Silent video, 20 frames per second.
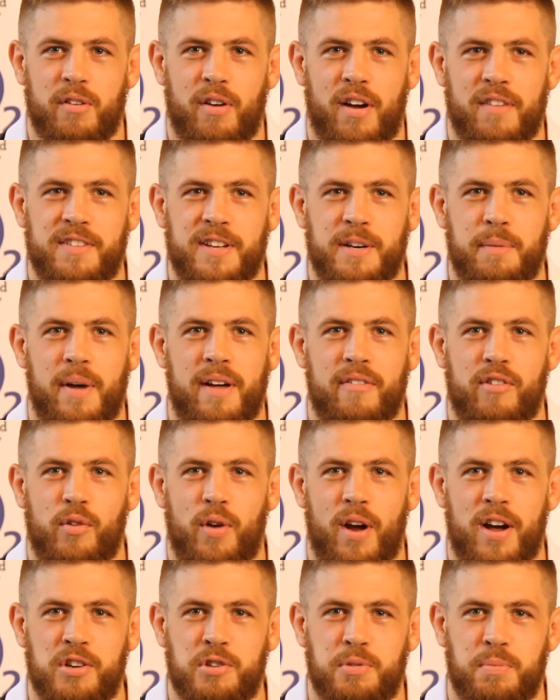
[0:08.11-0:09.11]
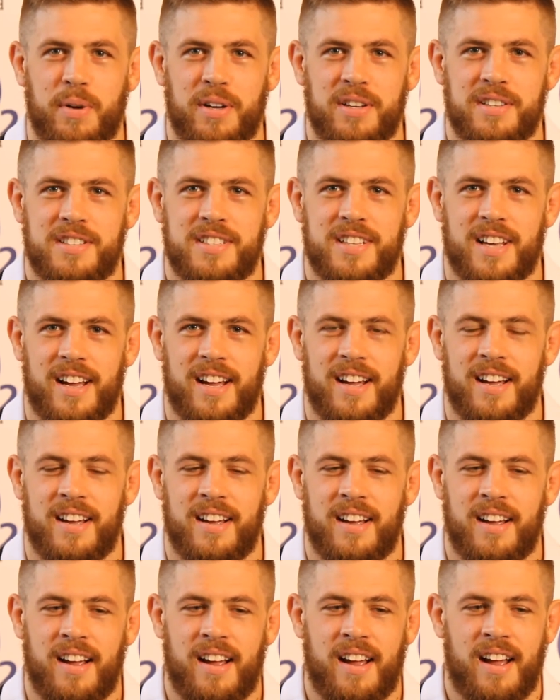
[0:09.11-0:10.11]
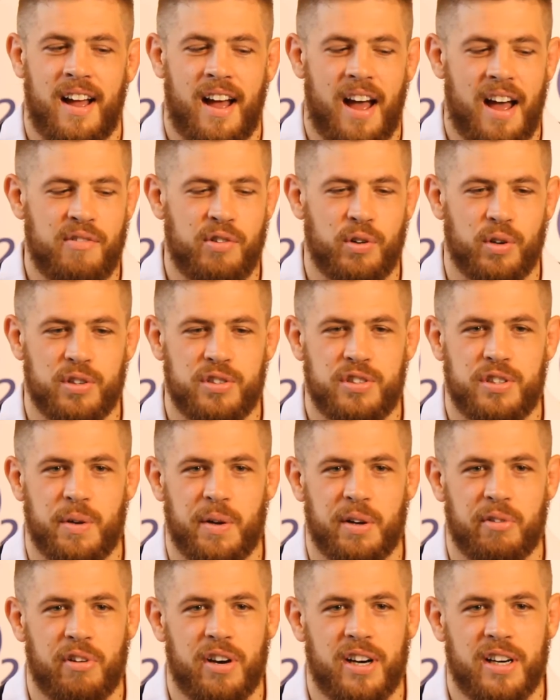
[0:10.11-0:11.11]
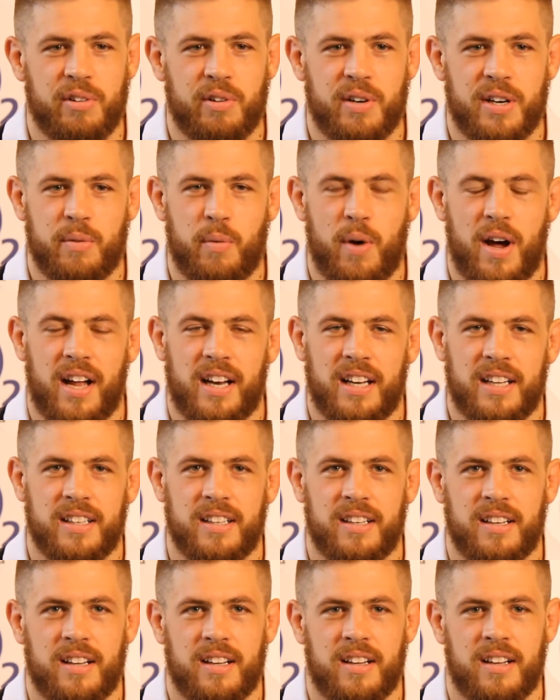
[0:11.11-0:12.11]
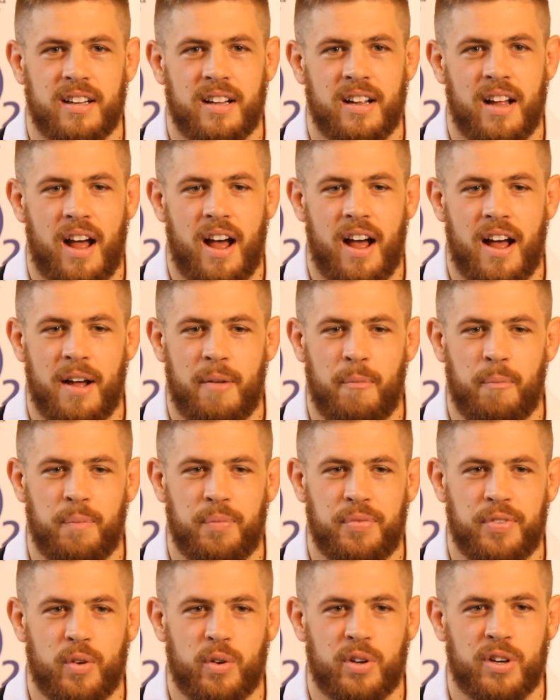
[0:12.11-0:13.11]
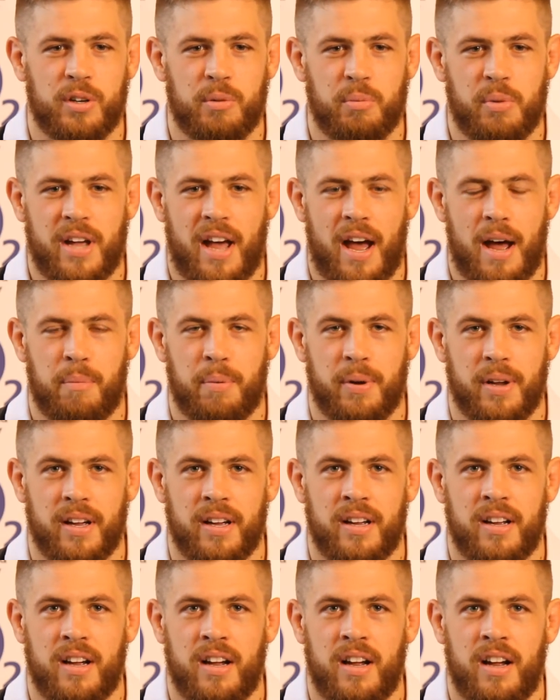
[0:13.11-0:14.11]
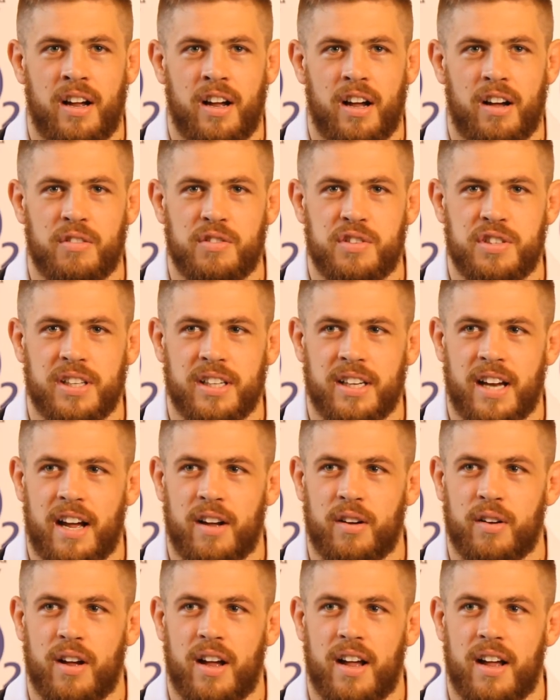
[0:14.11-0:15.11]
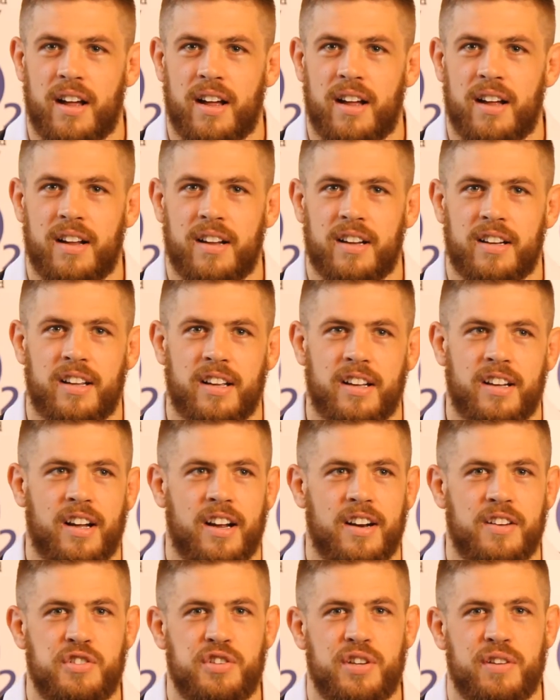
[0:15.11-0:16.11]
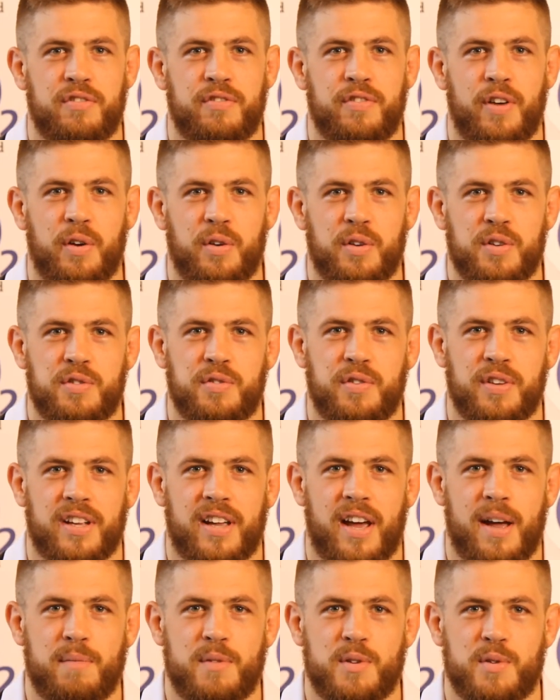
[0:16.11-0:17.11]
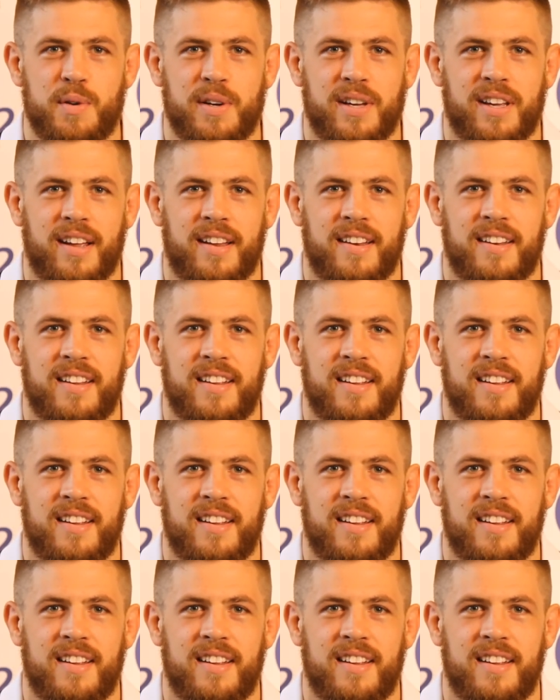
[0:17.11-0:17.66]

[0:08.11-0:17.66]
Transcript: Arrived in a bit of a rush, but everyone's doing really, really well, and we couldn't be happier. Obviously, now we can kind of shift focus for the game this weekend.